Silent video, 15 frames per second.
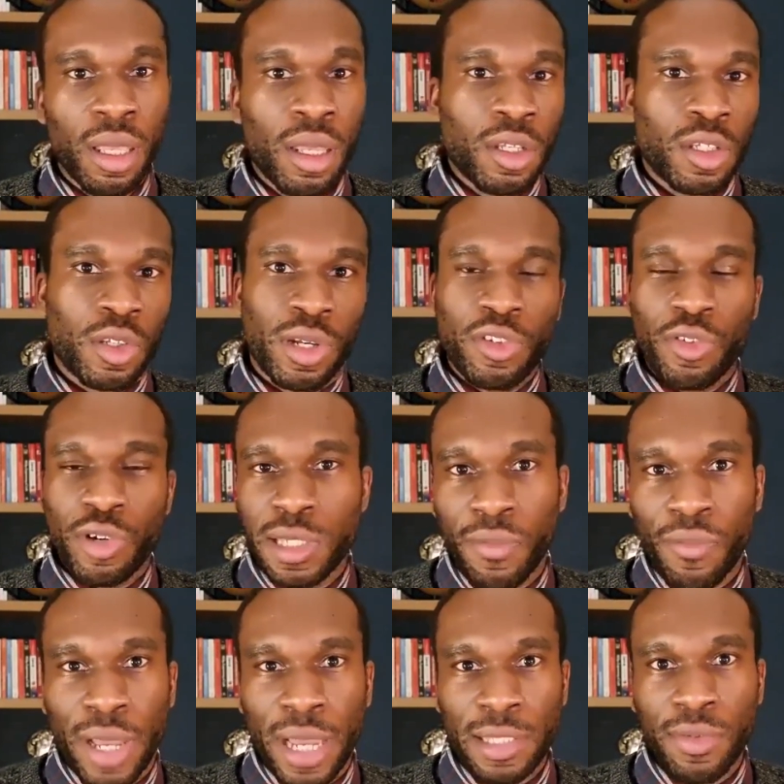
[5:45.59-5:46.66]
So an interesting
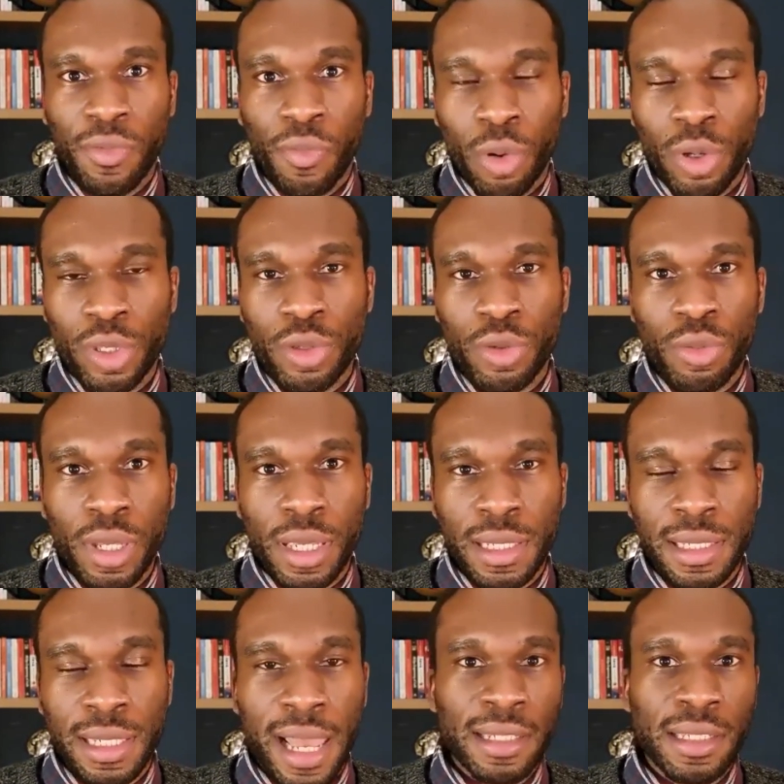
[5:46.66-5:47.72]
fact for you
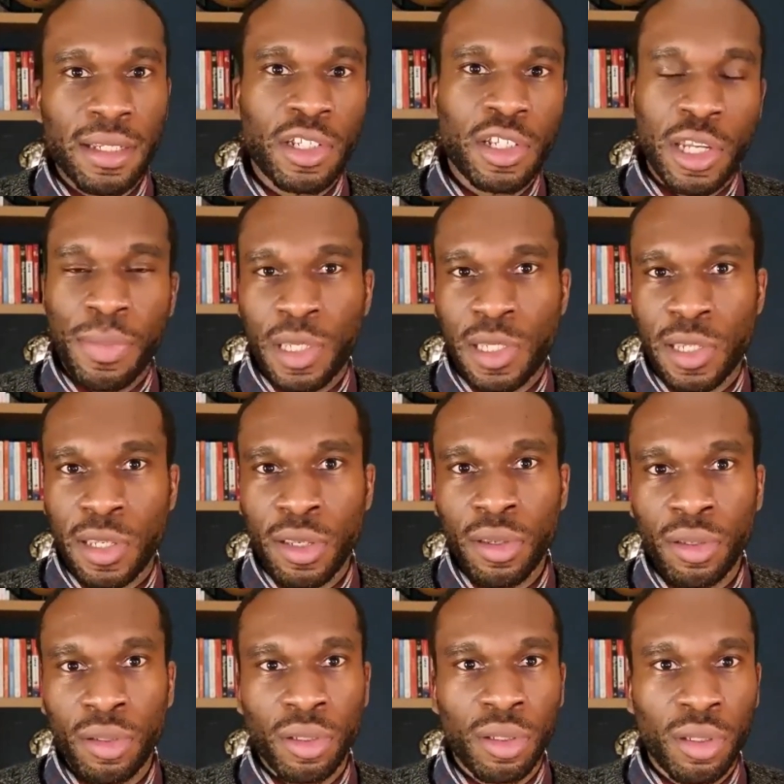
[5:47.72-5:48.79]
is that GPT,
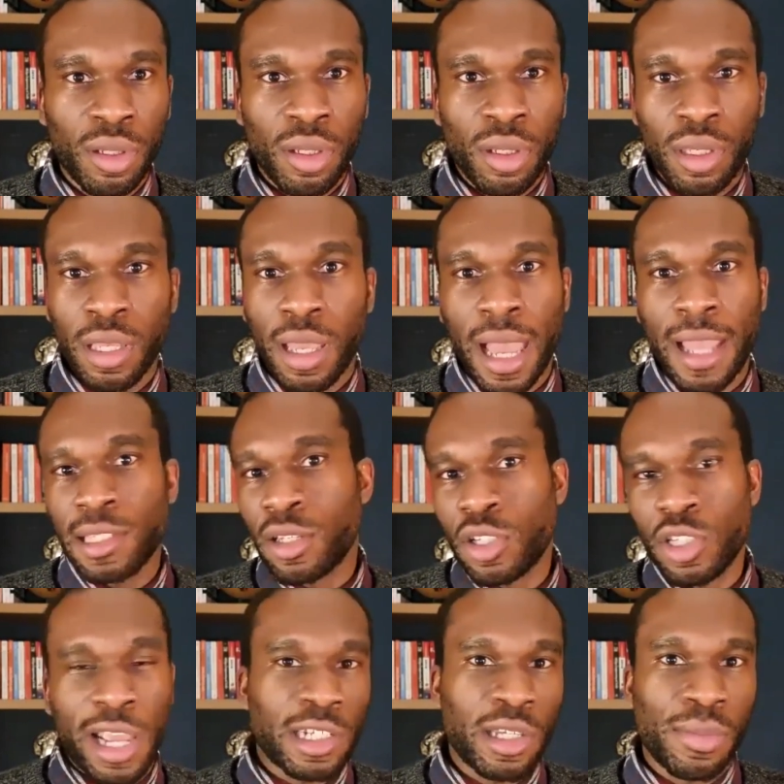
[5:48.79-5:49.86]
as in
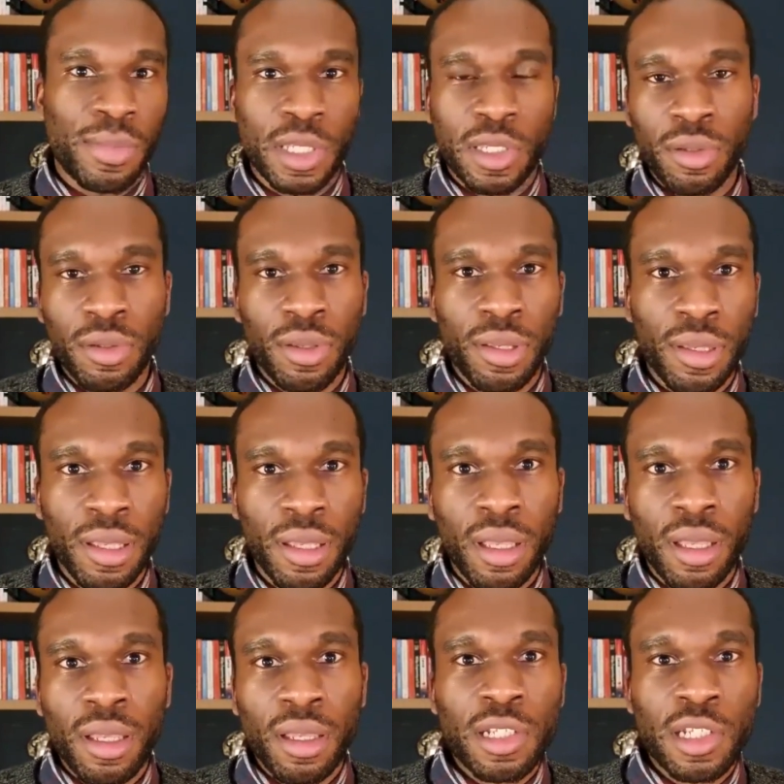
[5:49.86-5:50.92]
ChatGPT,
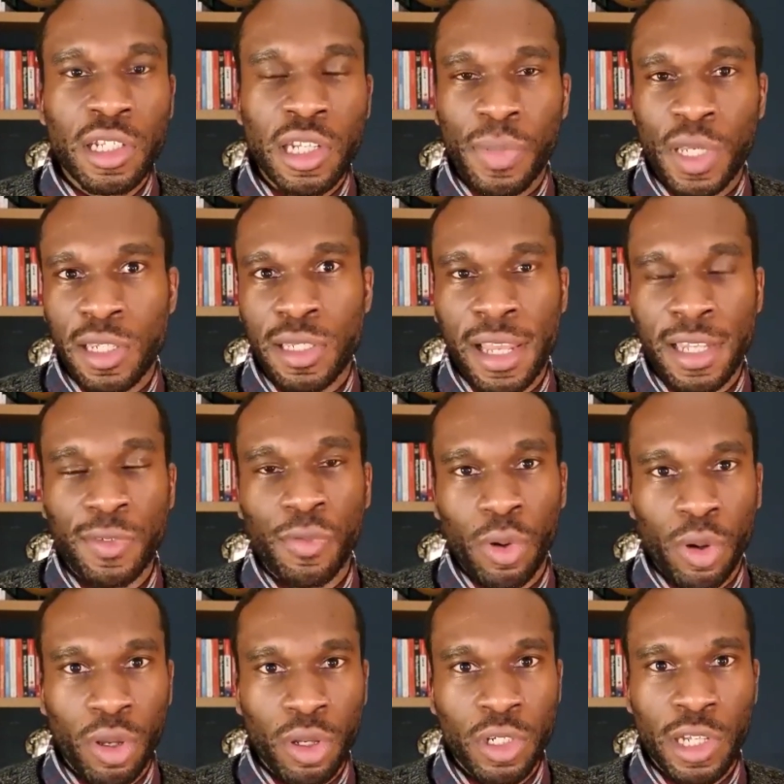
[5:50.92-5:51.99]
GPT stands
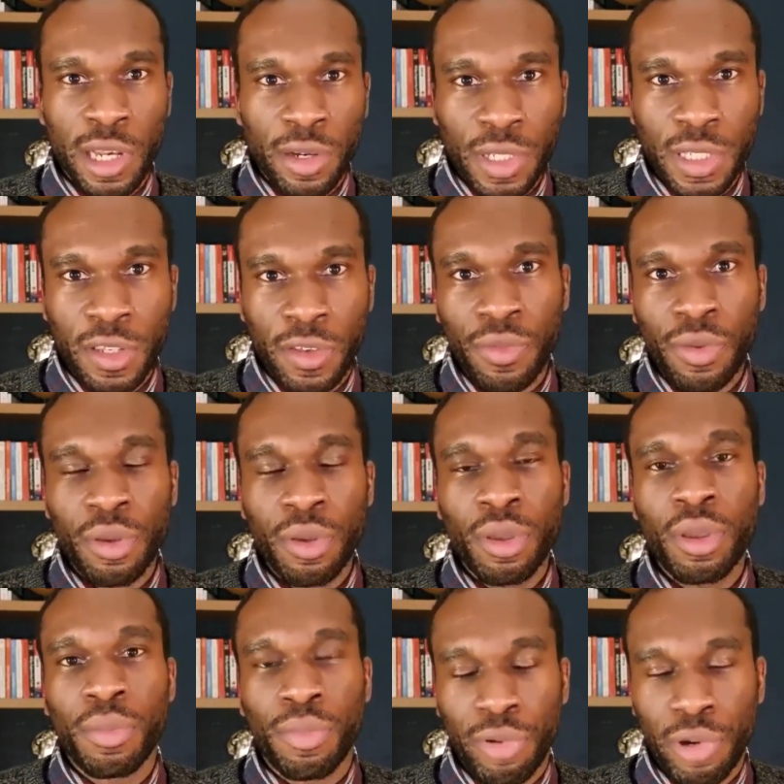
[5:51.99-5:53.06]
for Generative
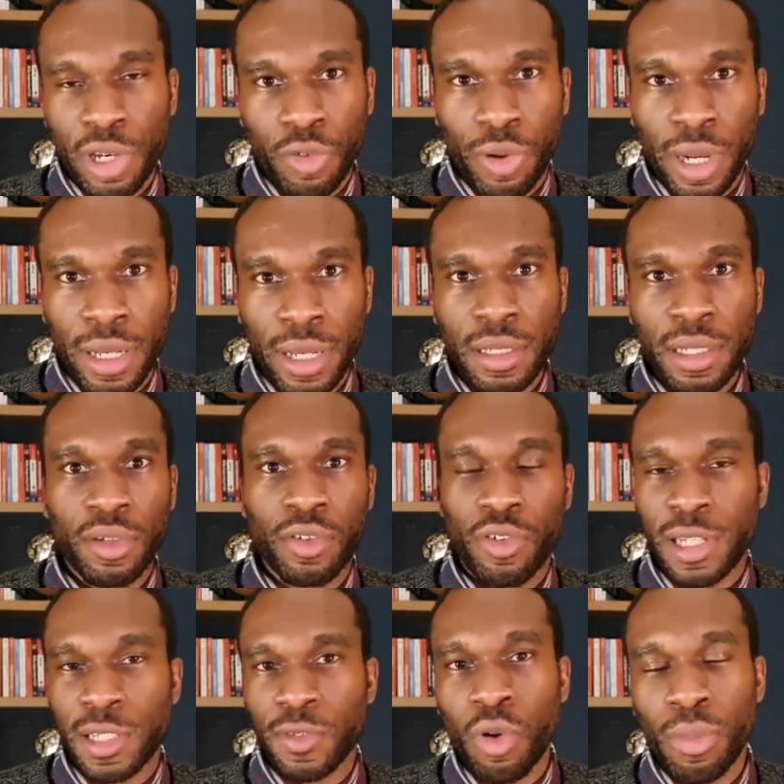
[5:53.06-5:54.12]
Pre-trained
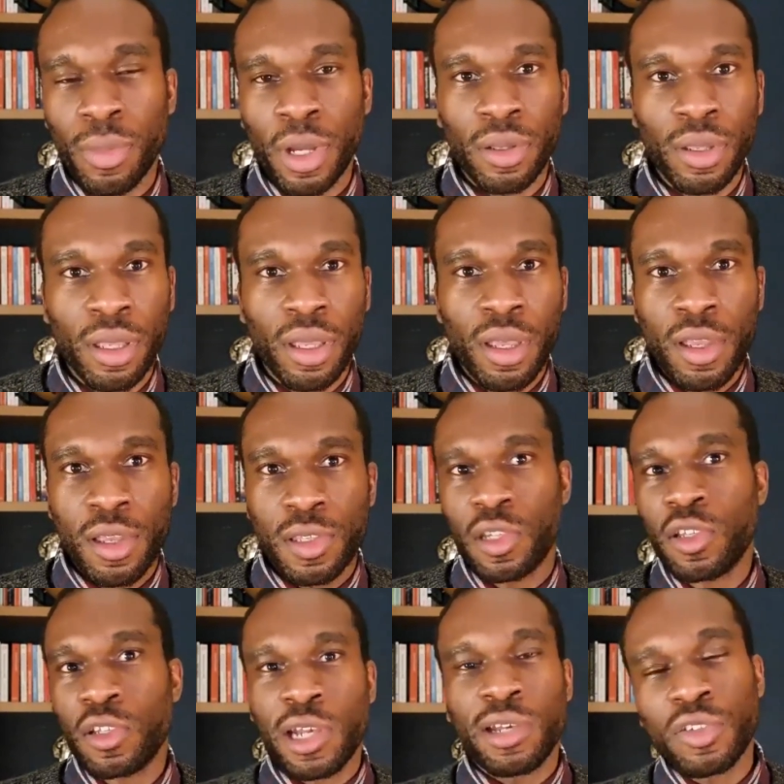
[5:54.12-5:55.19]
Transformer. So the
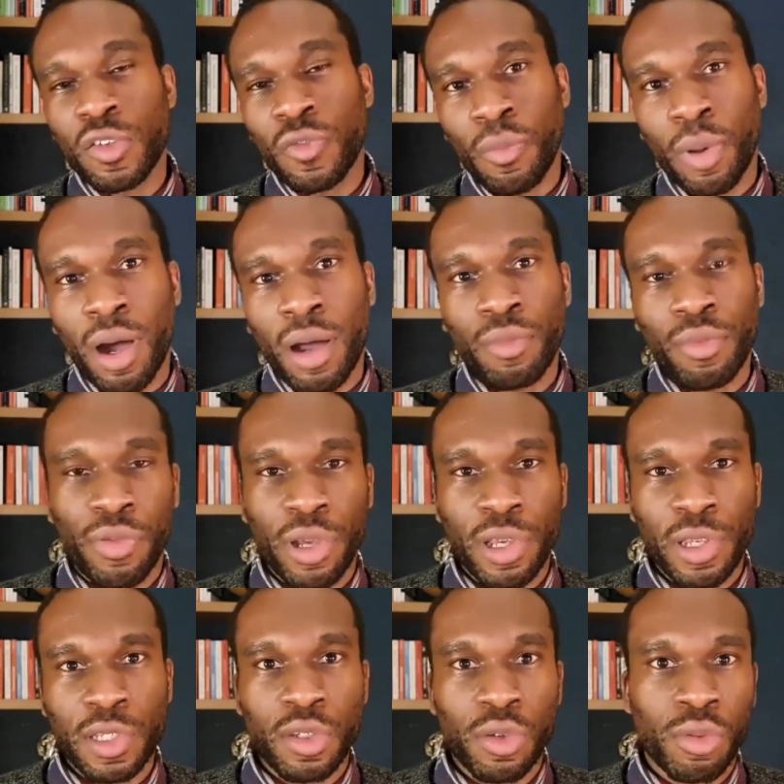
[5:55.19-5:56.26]
generative part
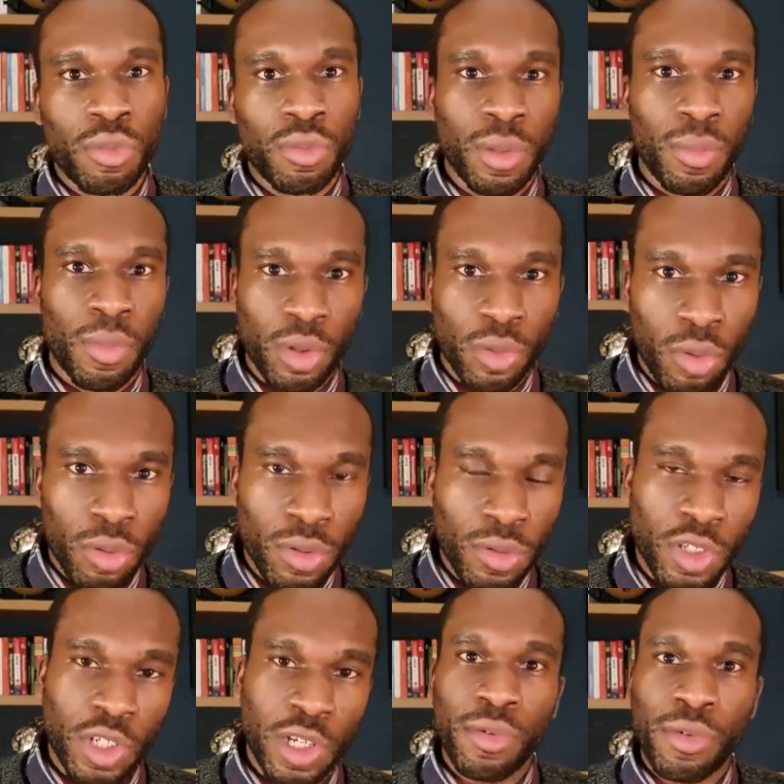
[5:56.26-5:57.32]
refers to the model
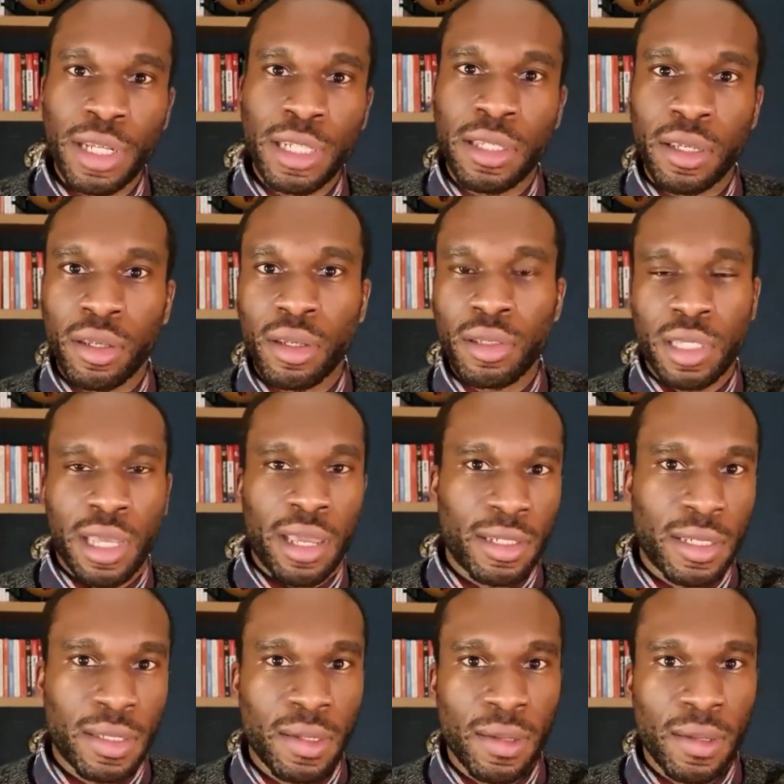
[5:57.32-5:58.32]
generating text.